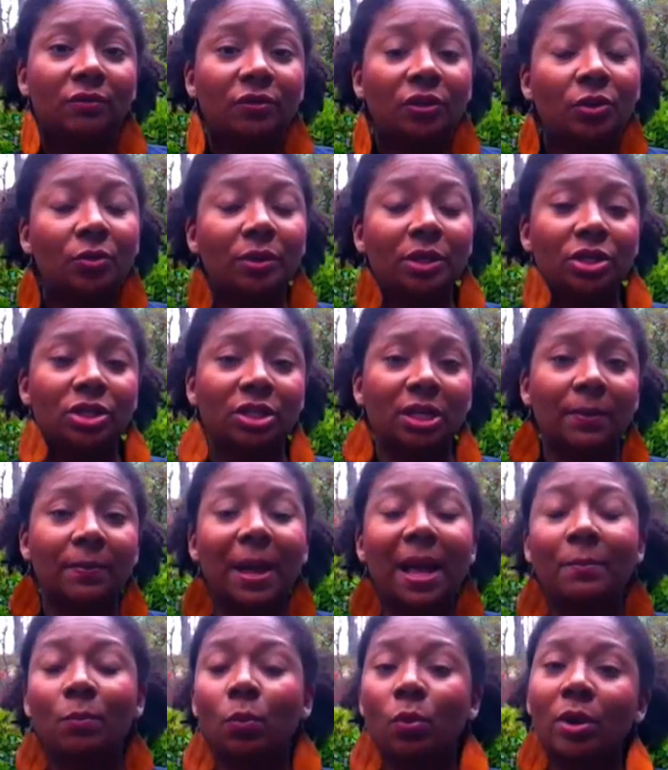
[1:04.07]
your viewership.
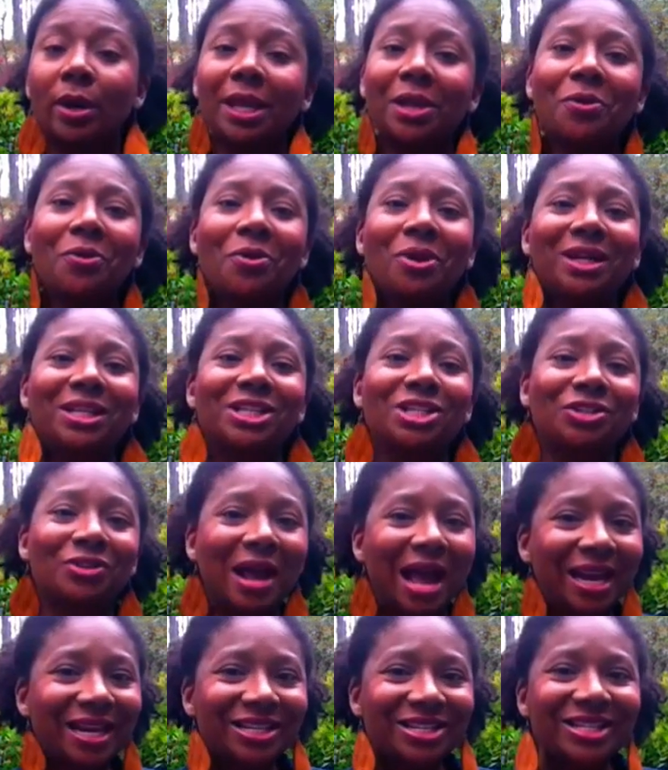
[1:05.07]
I'm working on a
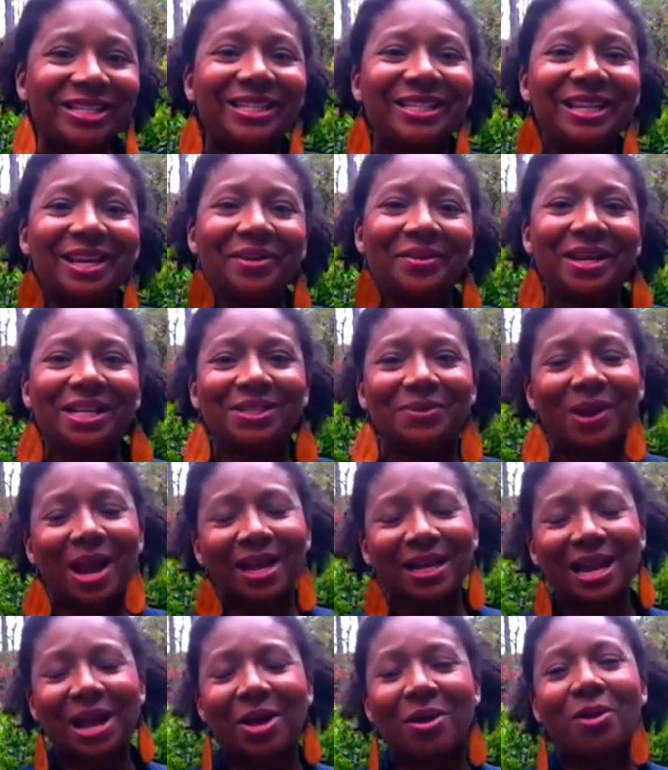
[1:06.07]
strategy series
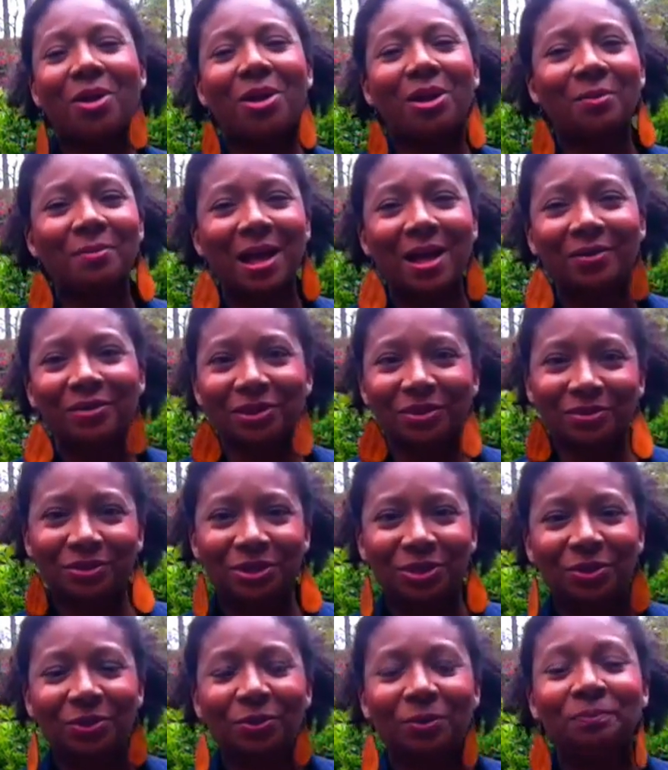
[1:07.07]
right now all about
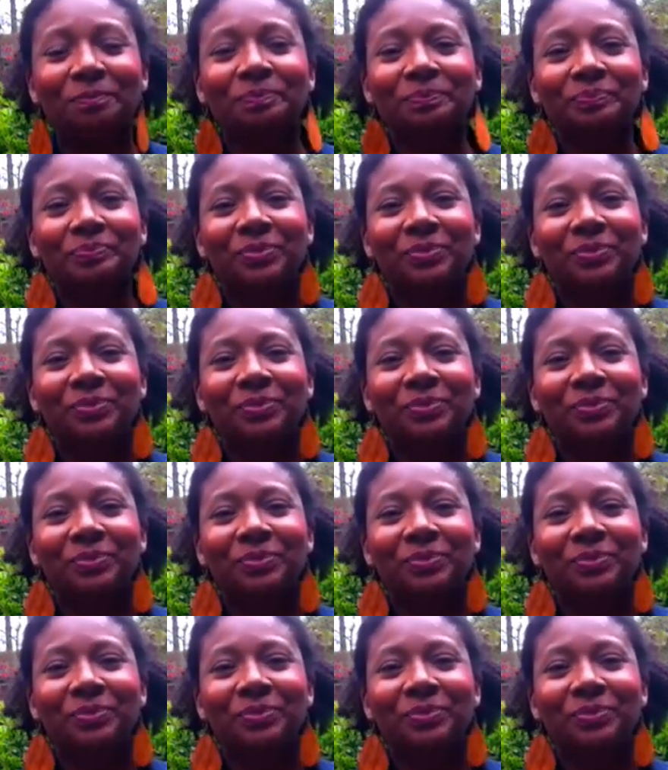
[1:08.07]
YouTube,